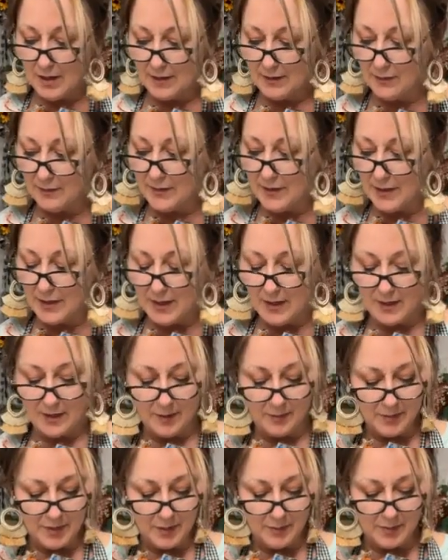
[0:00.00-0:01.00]
I don't think
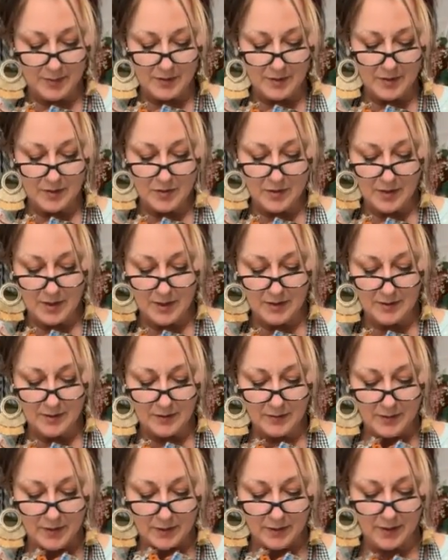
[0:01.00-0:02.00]
I'm going to position that
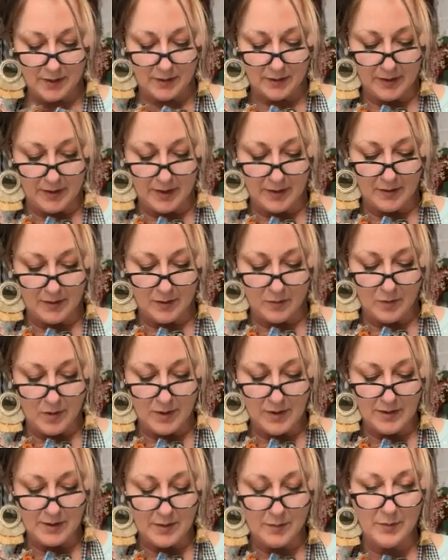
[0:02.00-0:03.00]
differently altogether. I
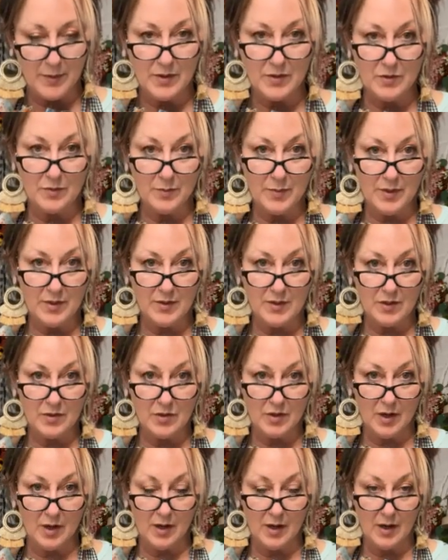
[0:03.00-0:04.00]
want it to be
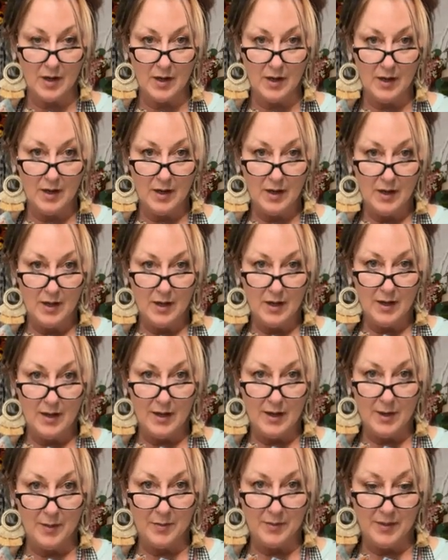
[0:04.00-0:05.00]
positioned
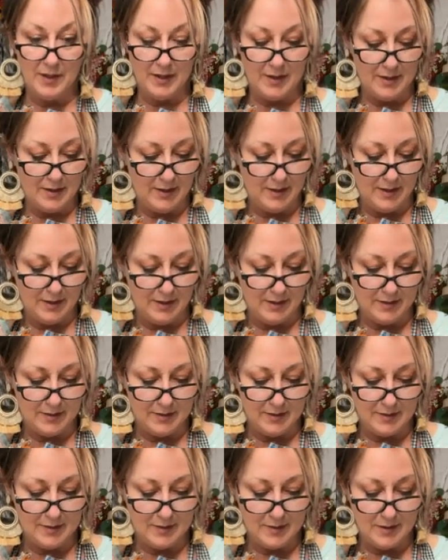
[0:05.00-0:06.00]
up like
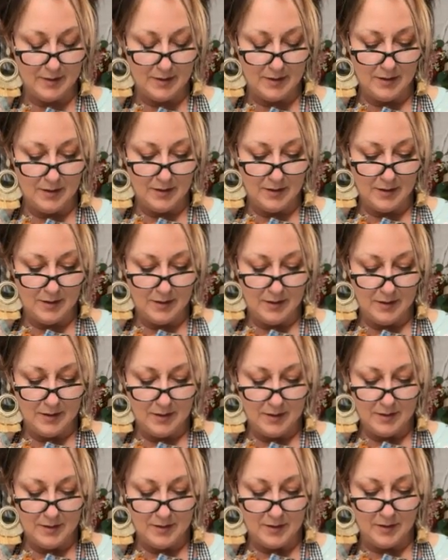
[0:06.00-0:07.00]
this.
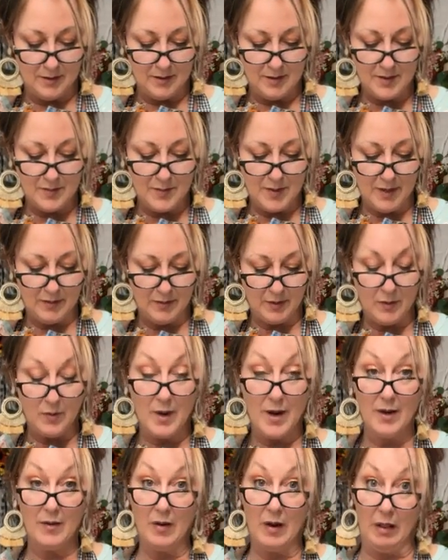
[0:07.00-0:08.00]
So this may
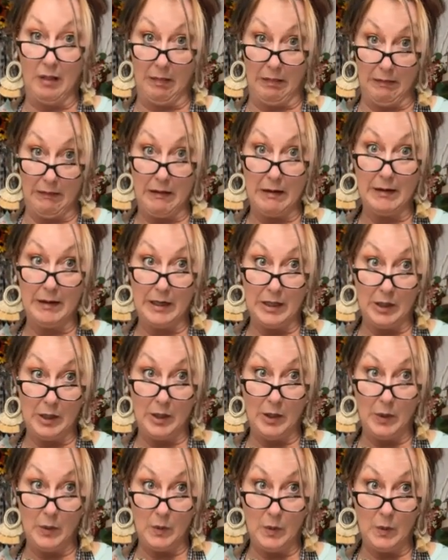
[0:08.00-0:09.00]
require a lot of
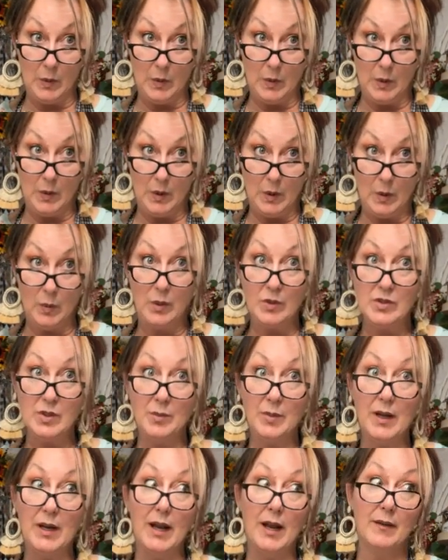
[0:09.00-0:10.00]
glue, which
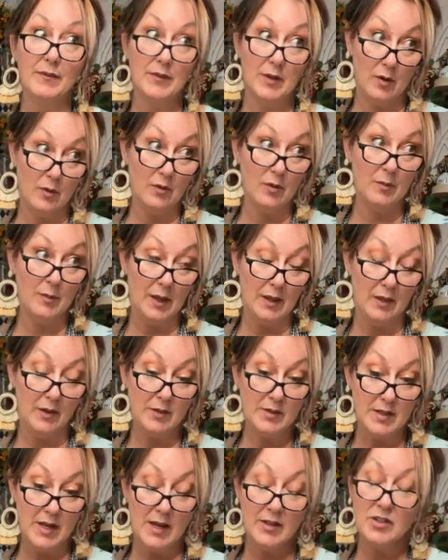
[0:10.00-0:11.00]
I'm going to have to go over my
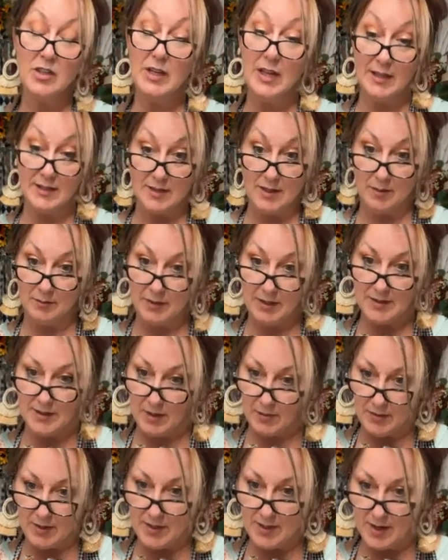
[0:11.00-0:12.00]
little stash and get some because
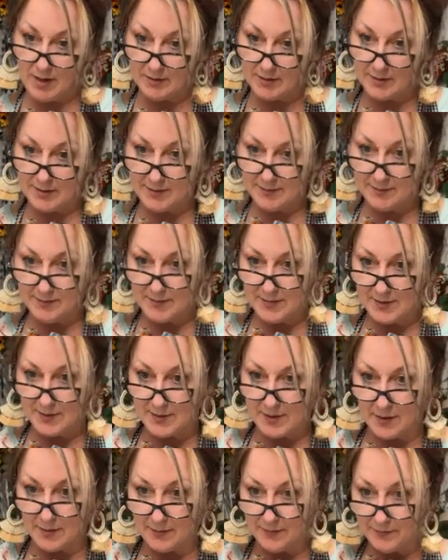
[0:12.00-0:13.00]
I ran out.
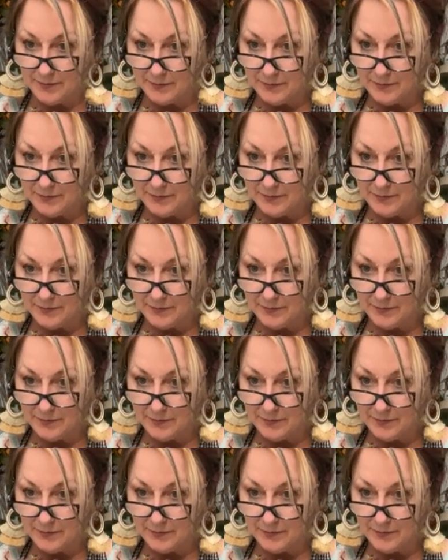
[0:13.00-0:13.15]
So